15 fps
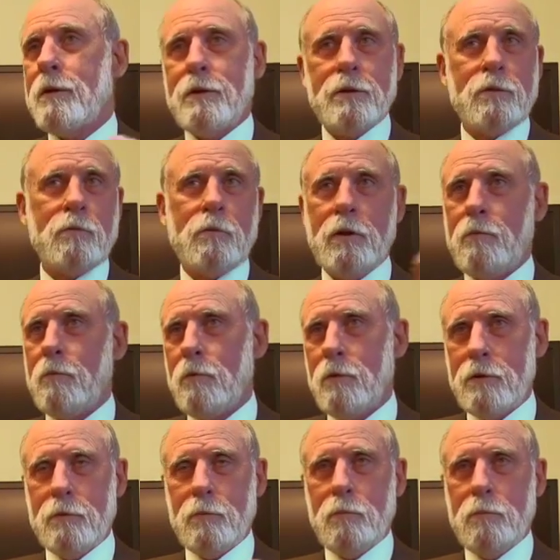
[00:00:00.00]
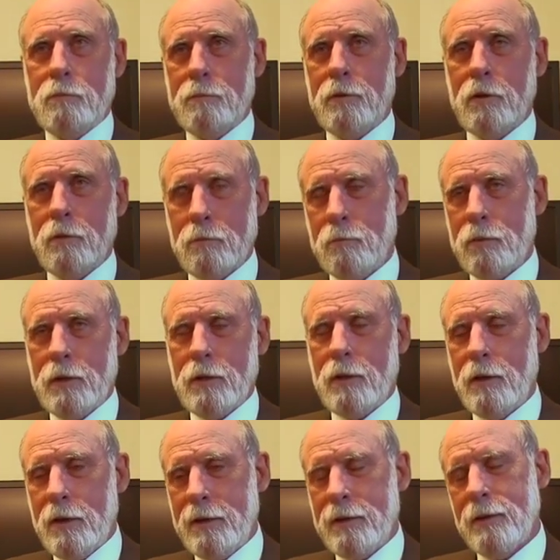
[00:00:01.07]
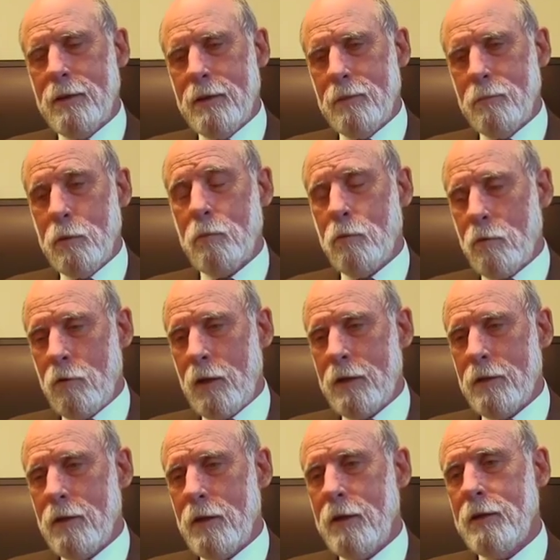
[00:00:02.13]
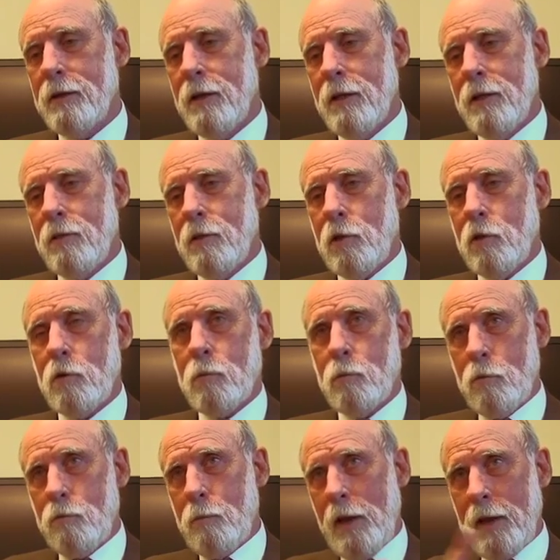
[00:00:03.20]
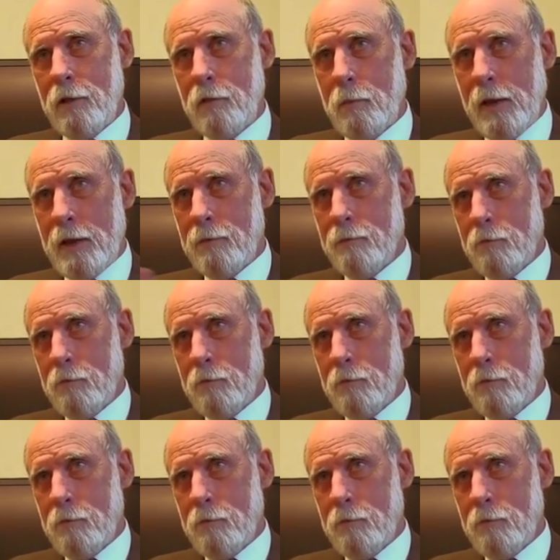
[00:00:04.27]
on a twenty-four hundred you know, bit line, bit per second line, that you could move packets back and